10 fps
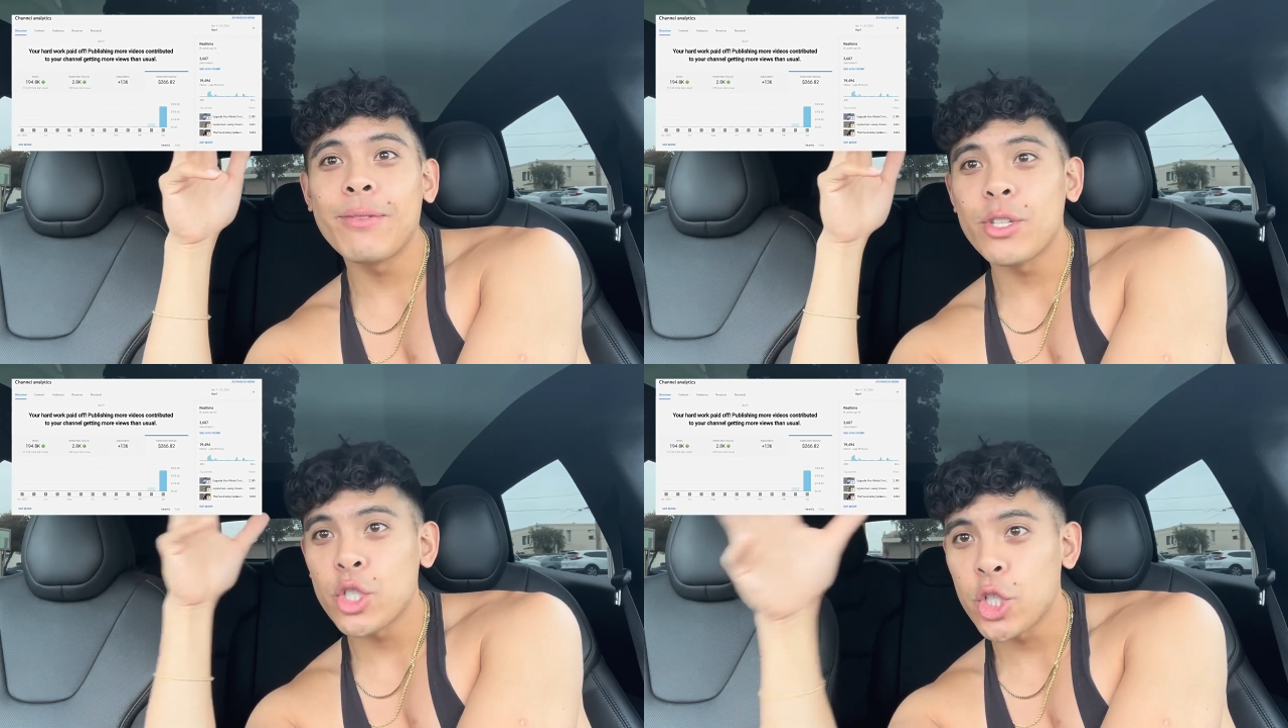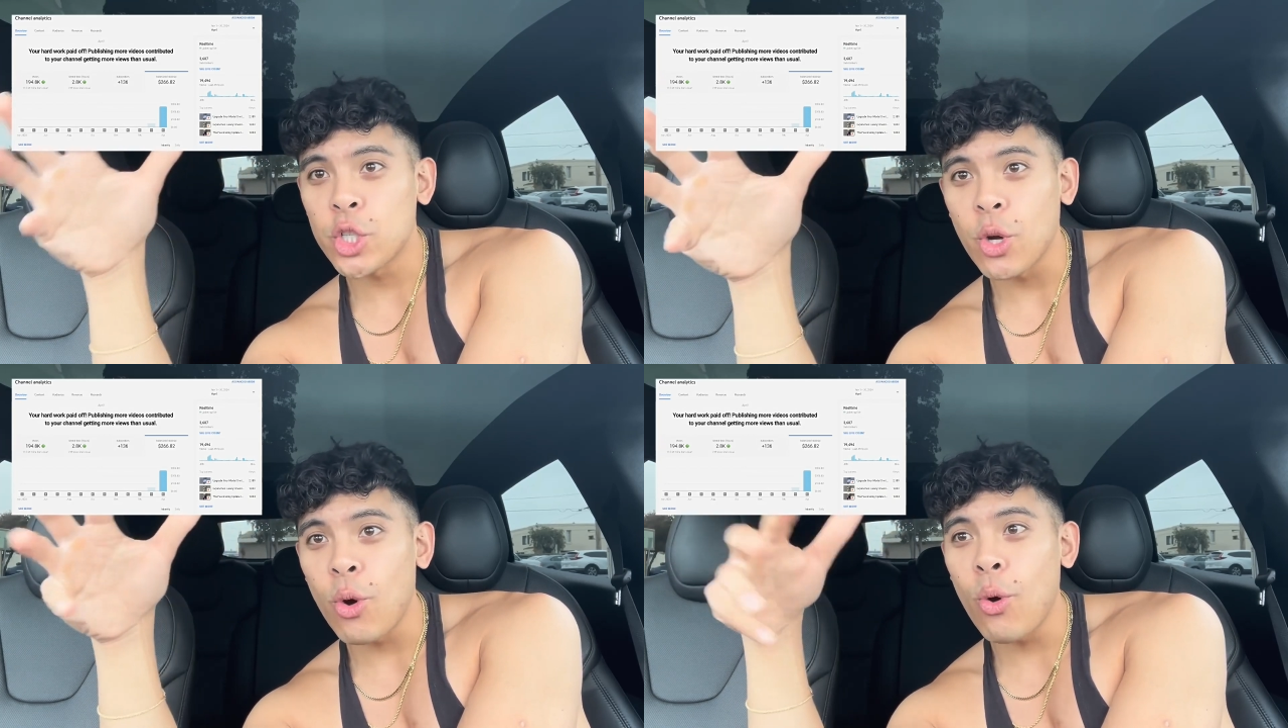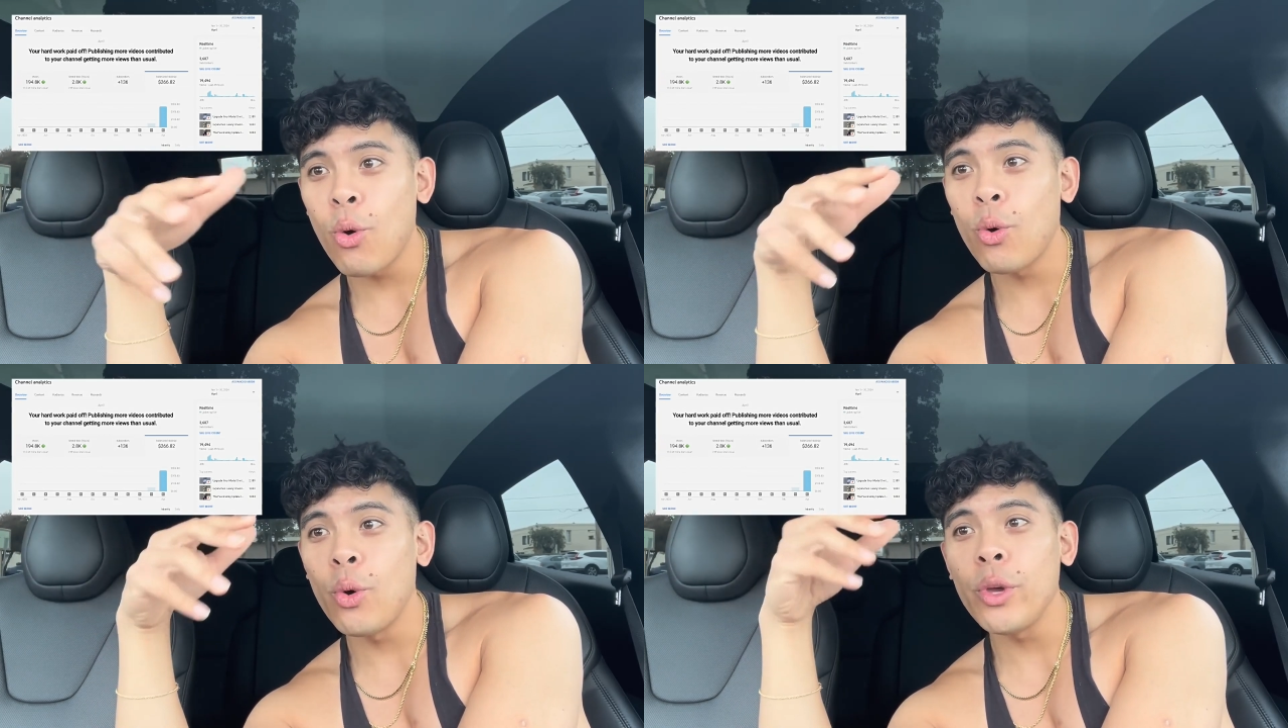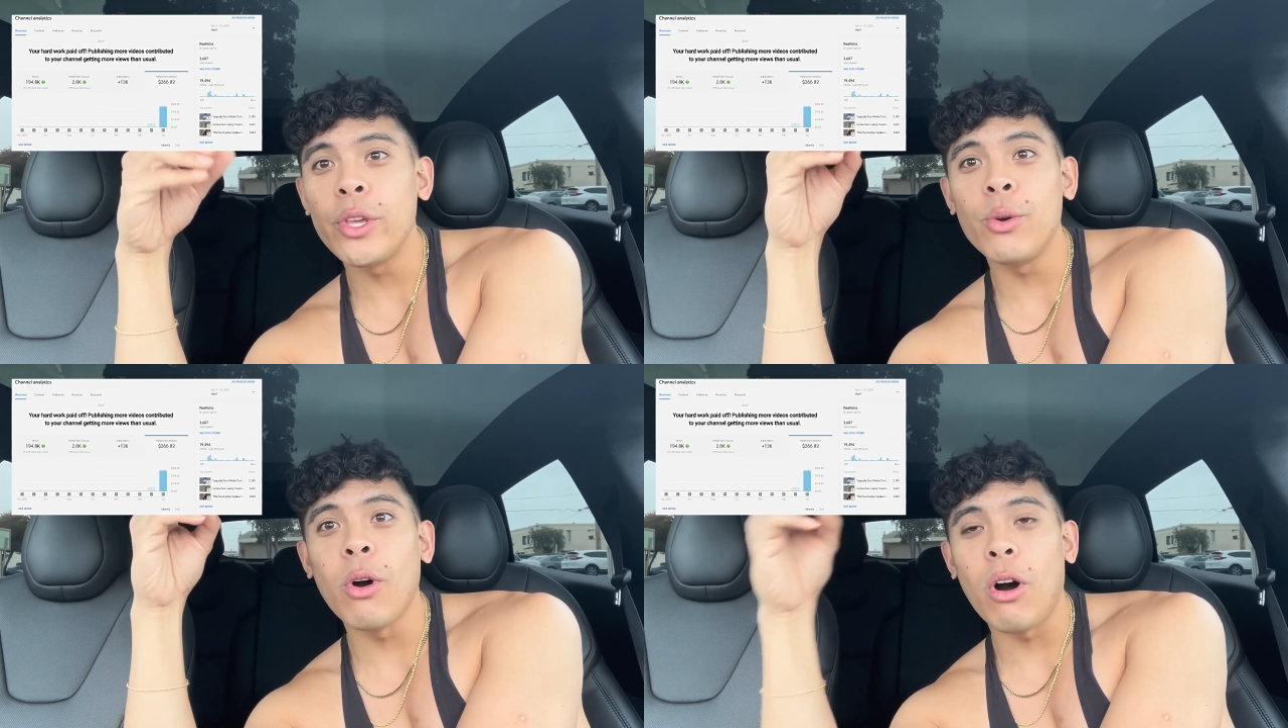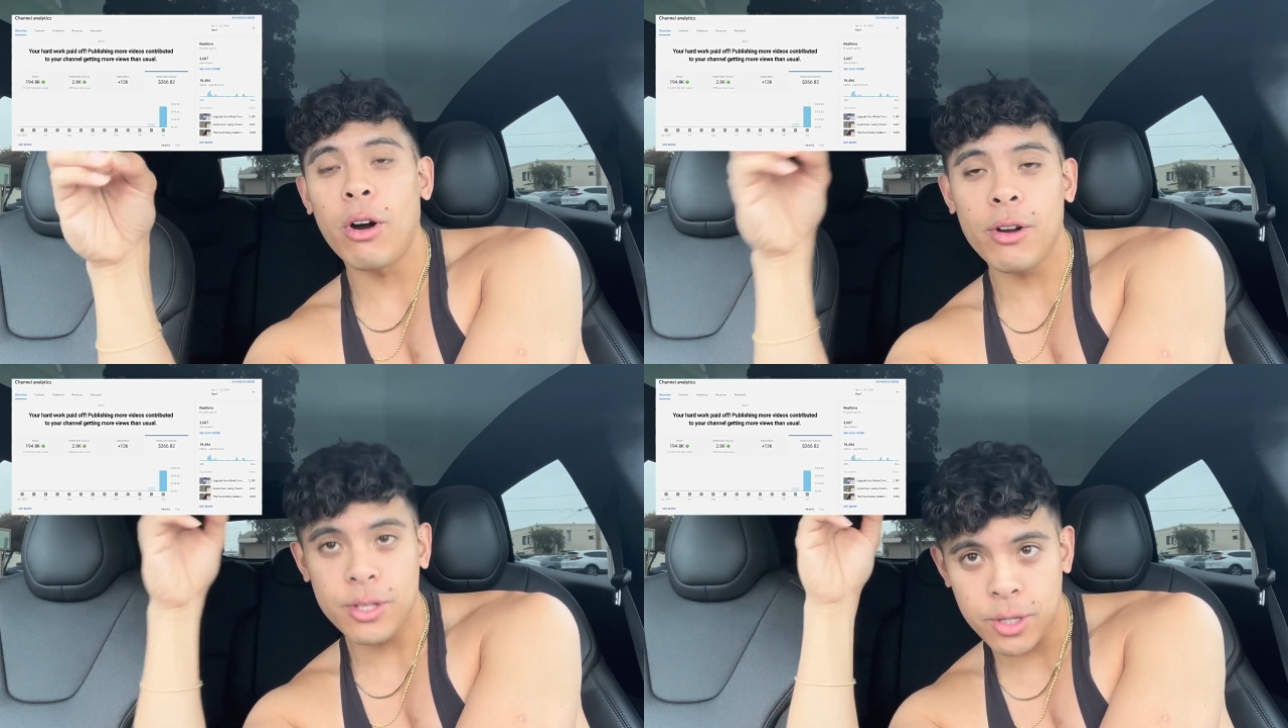show who you
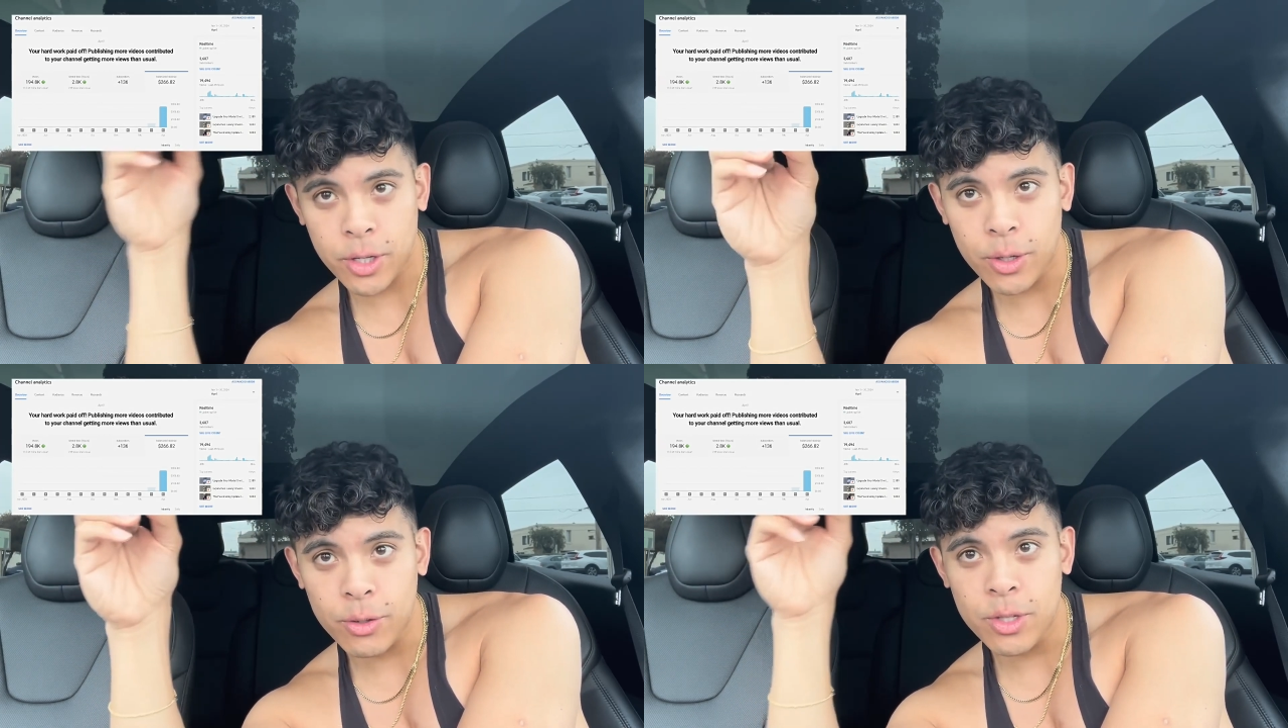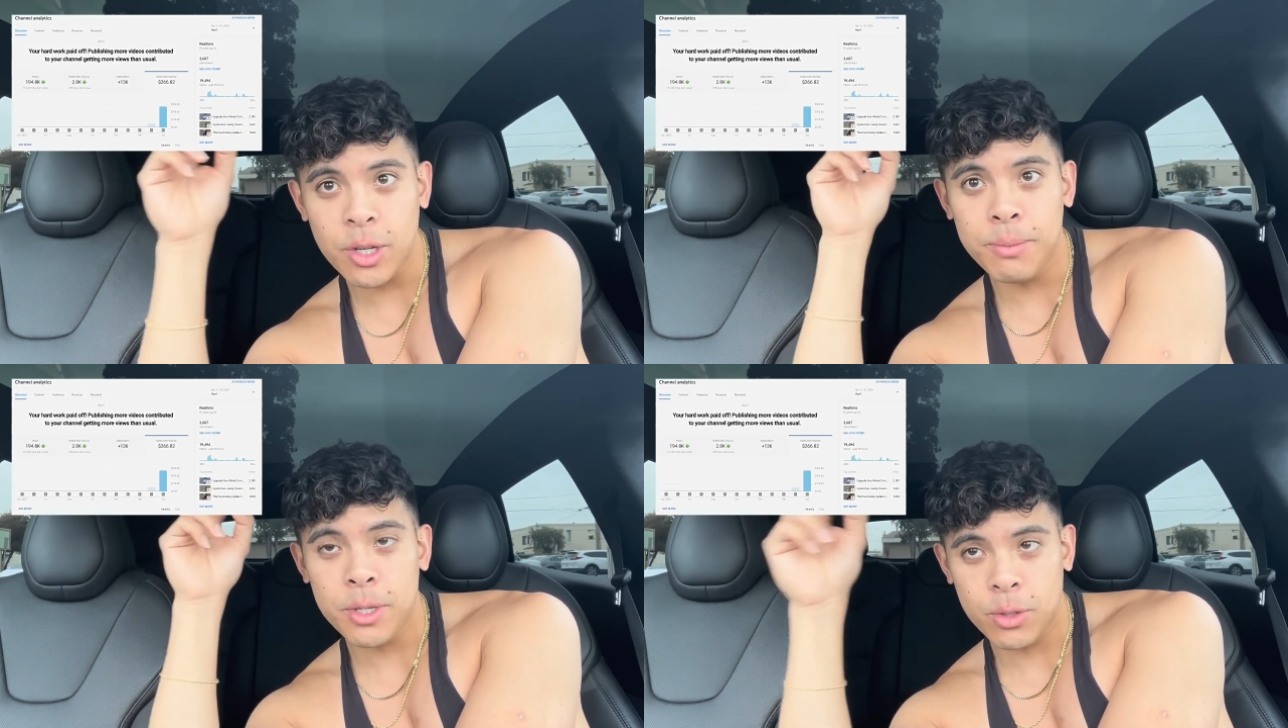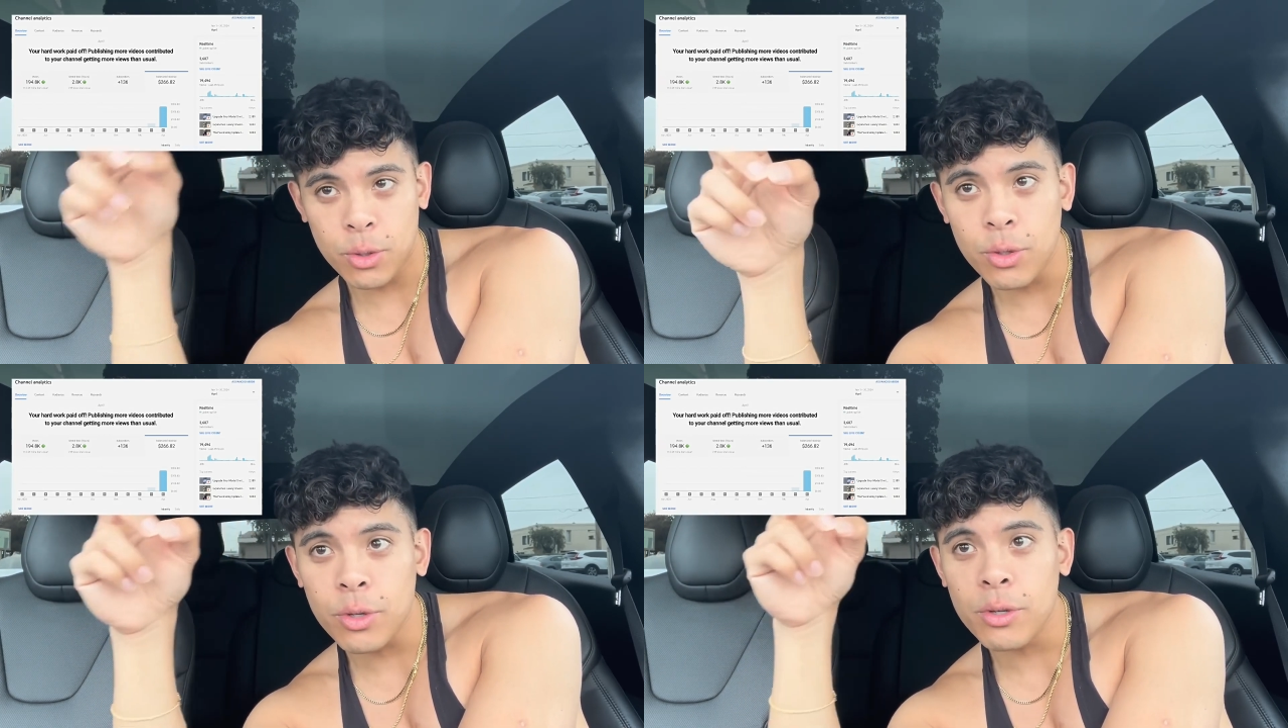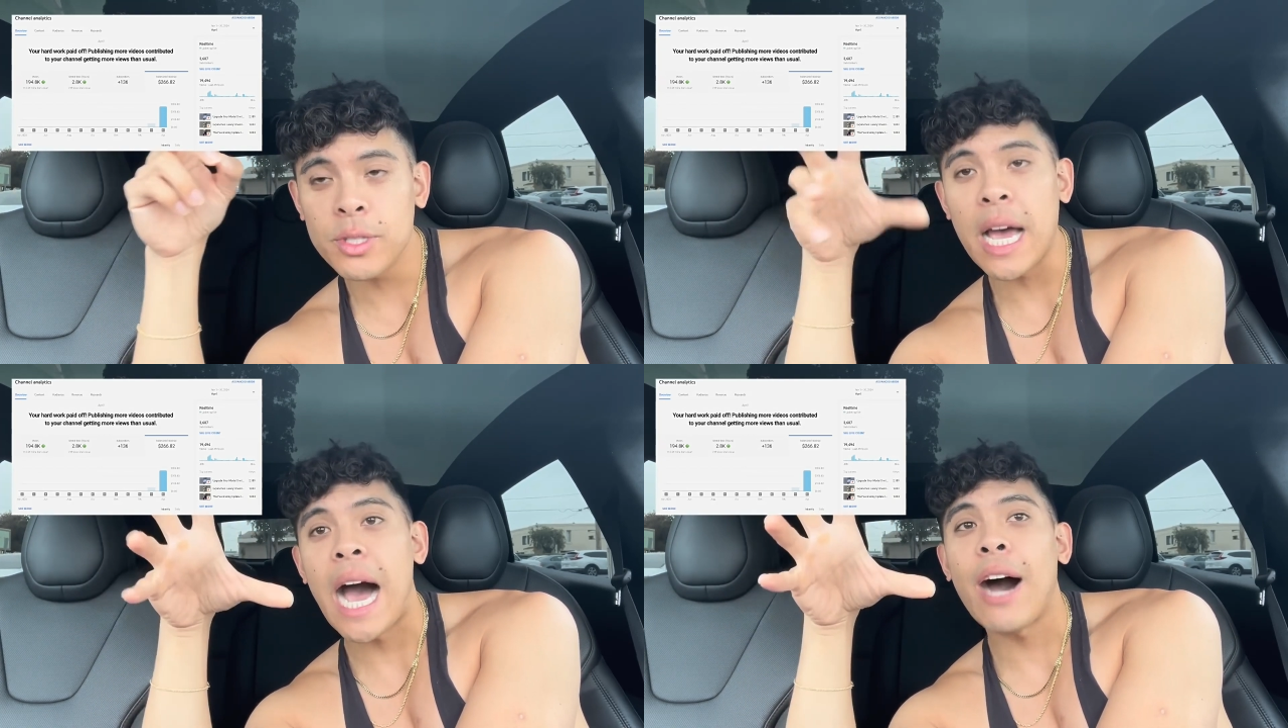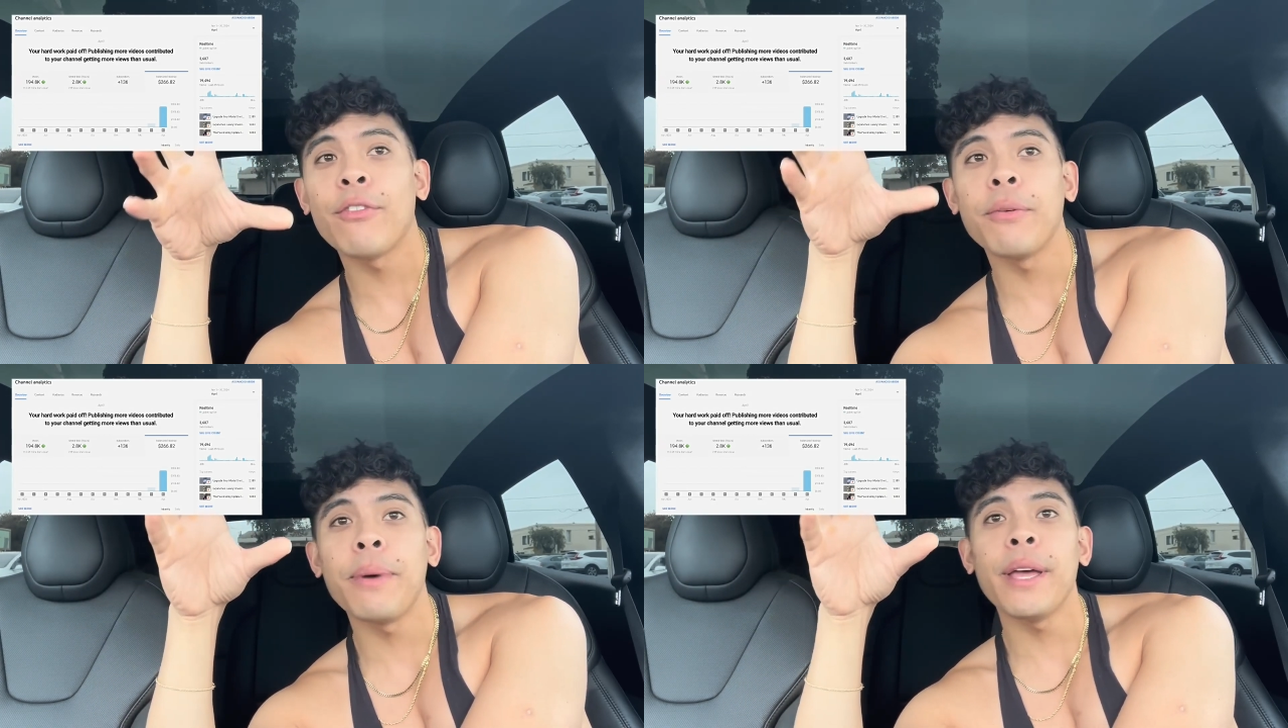are to YouTube, to Google, to
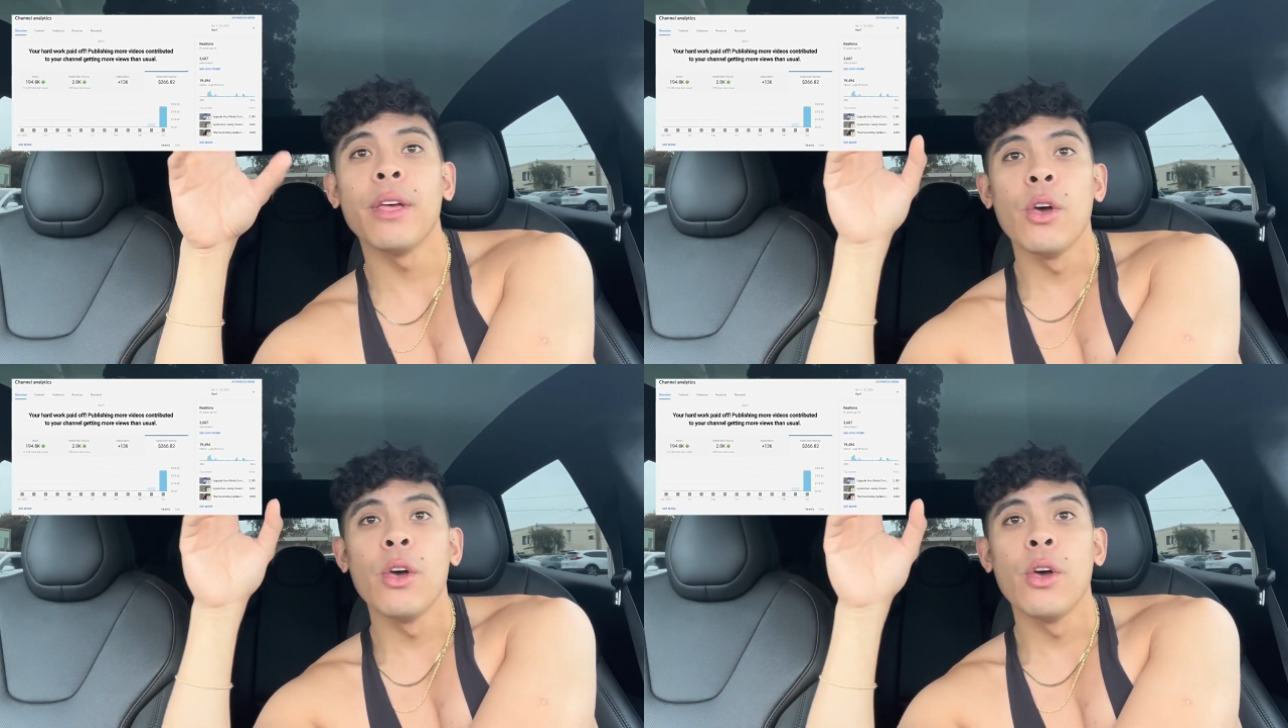Alphabet,